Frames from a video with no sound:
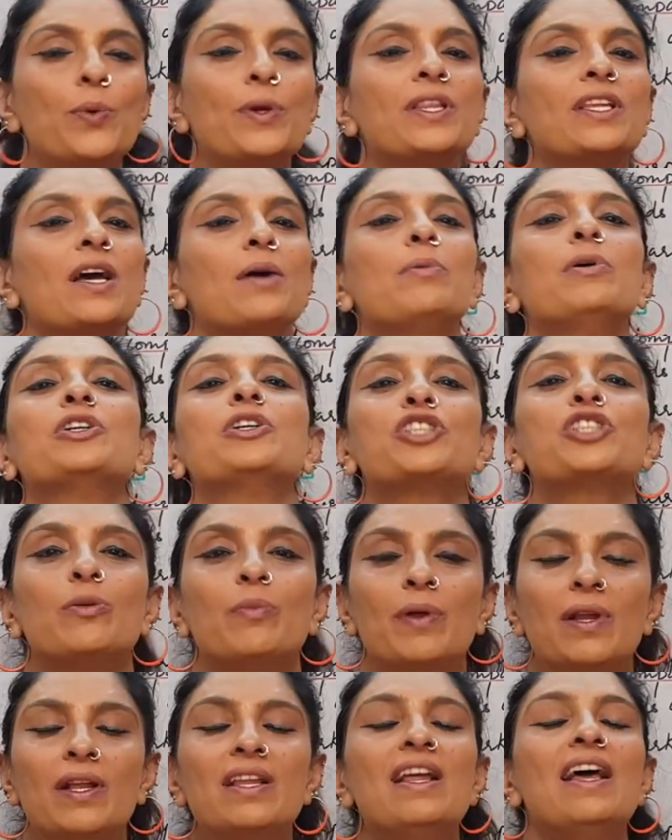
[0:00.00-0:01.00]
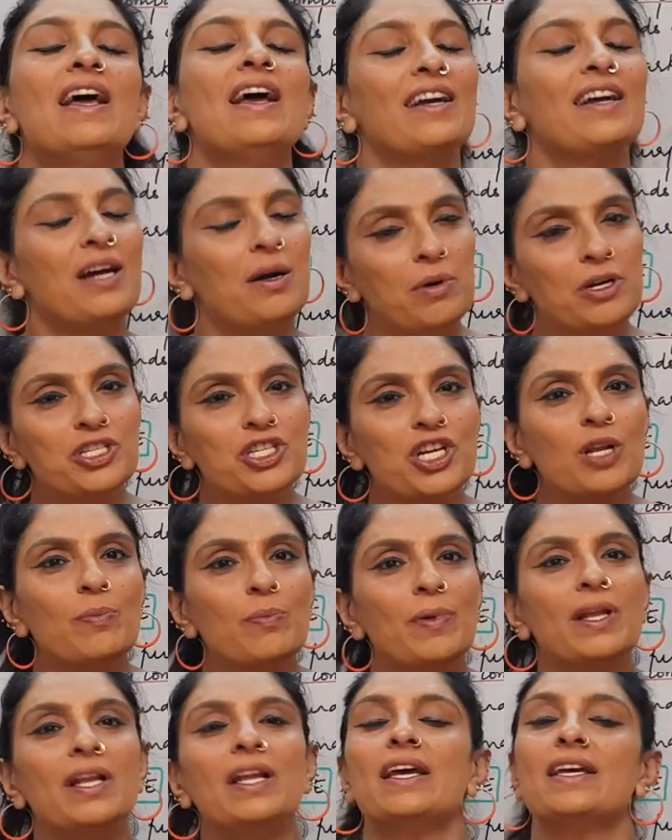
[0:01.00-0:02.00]
with commercial
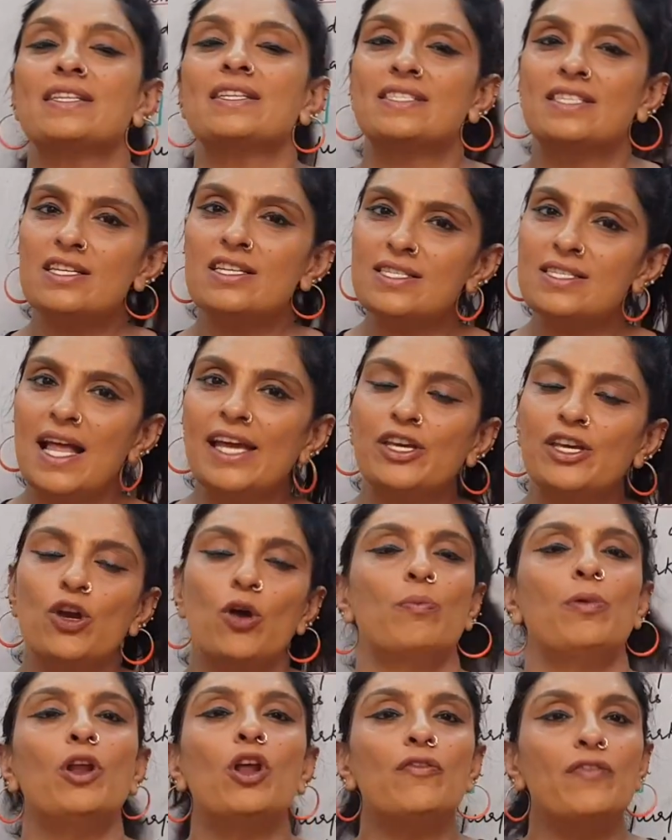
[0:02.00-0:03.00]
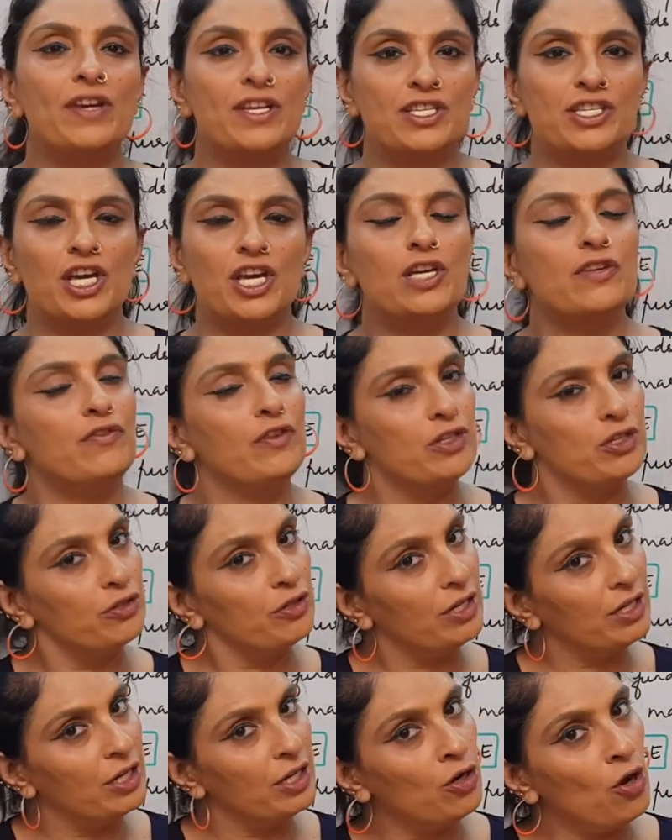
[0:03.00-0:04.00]
bill is just like your bill of exchange which you
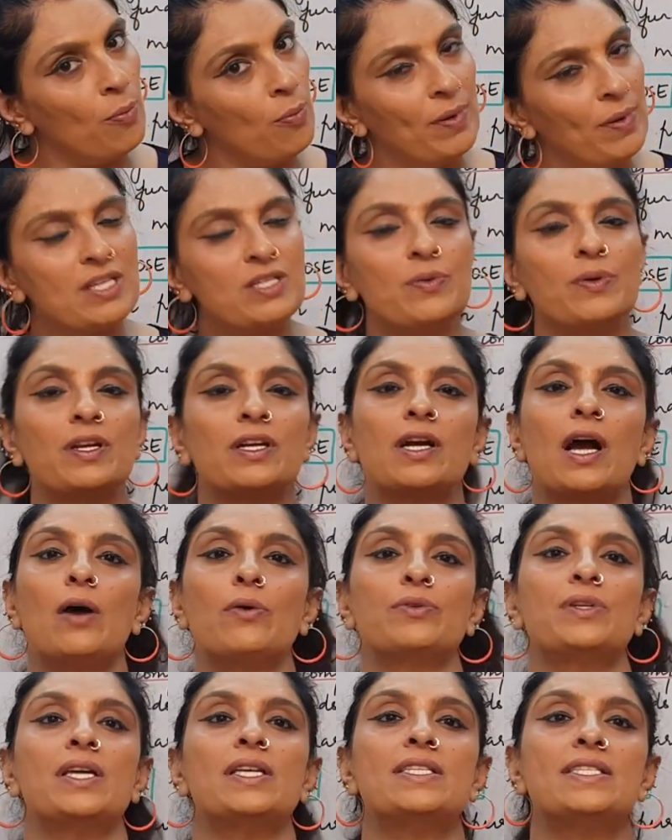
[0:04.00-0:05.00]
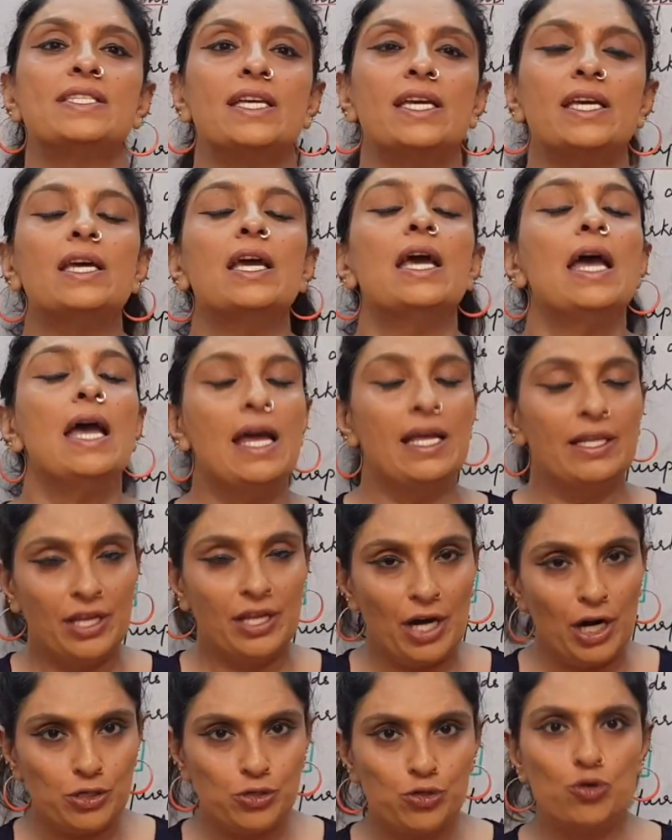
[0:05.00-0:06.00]
did in your +1 accountancy.
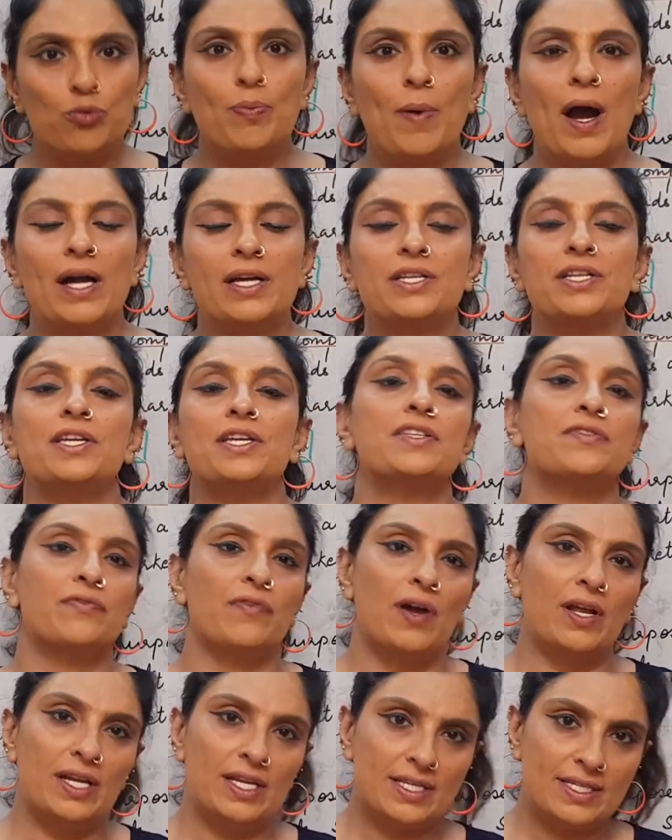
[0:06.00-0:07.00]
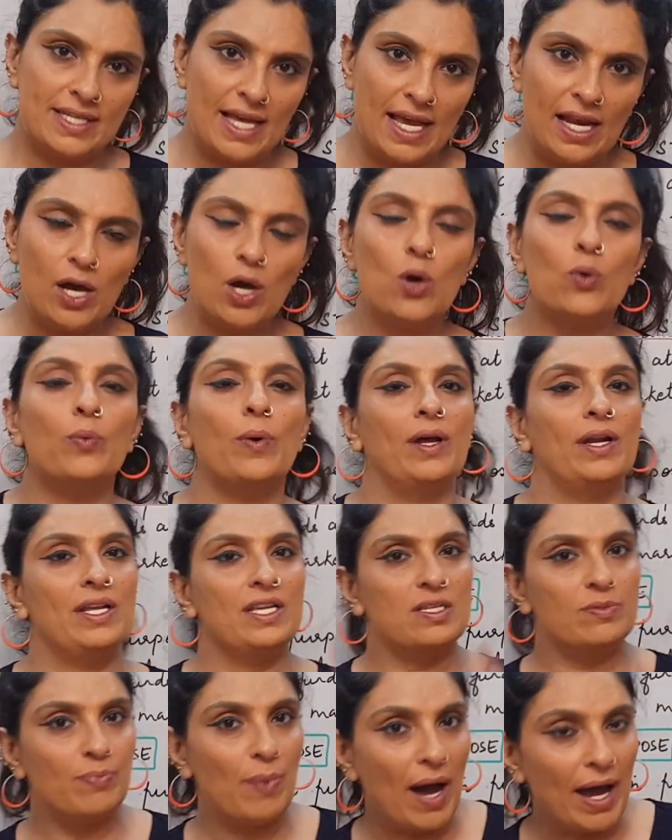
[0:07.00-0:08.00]
There are two parties, one is seller, one
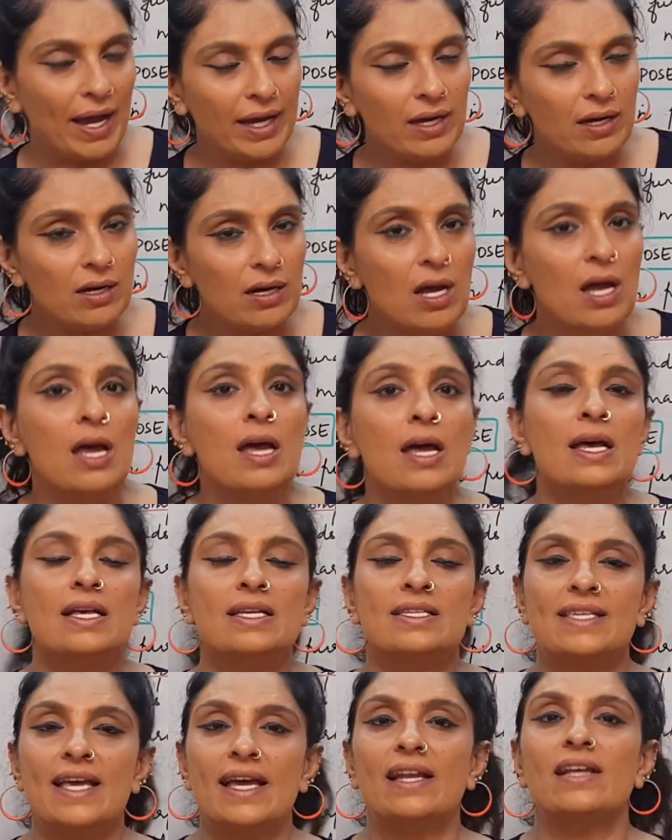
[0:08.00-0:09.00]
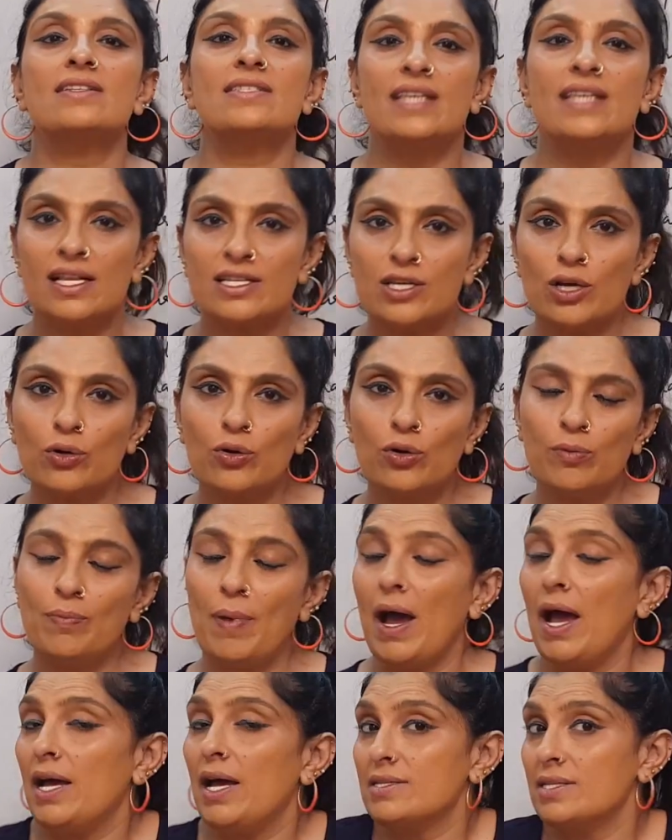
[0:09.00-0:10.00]
is buyer. Seller sells a good,
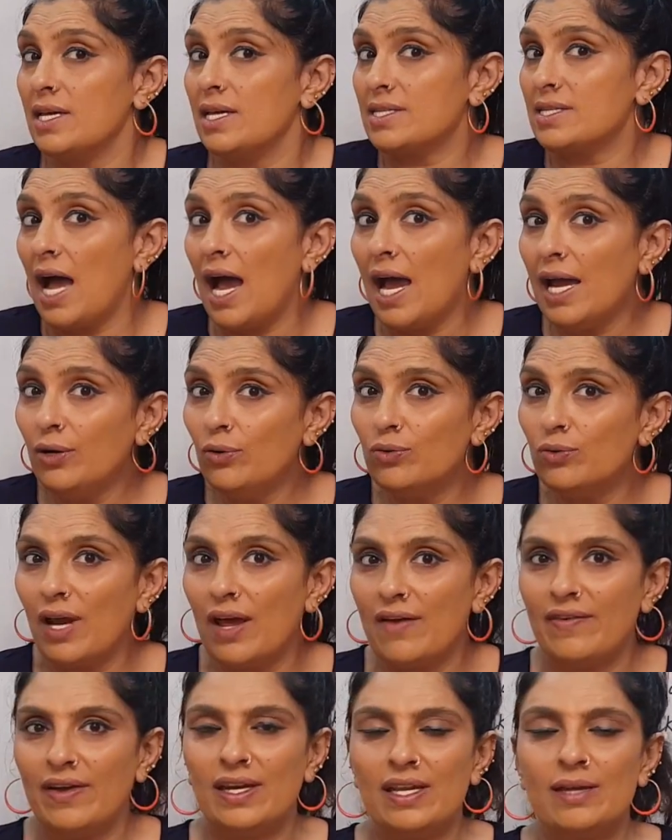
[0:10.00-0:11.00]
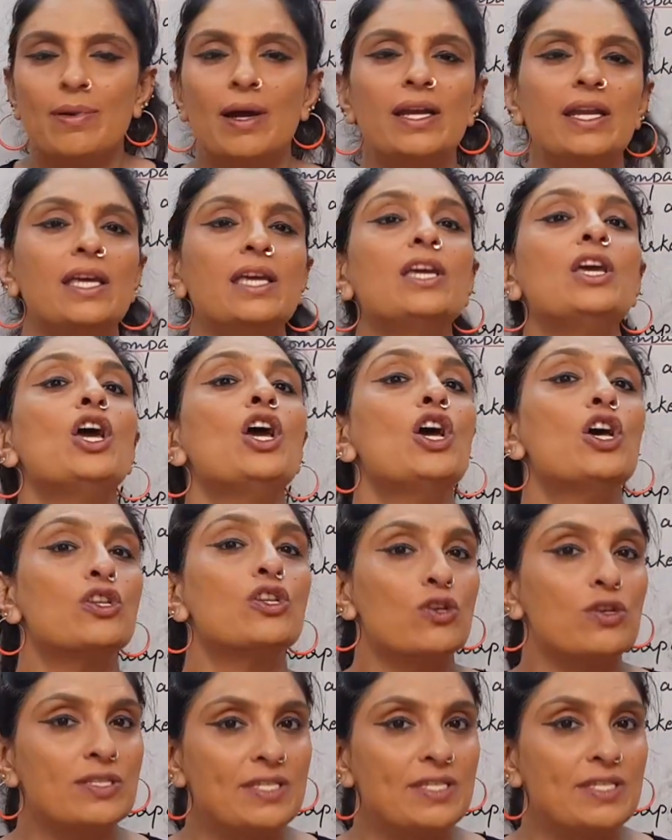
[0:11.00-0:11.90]
buyer says I don't have any money. So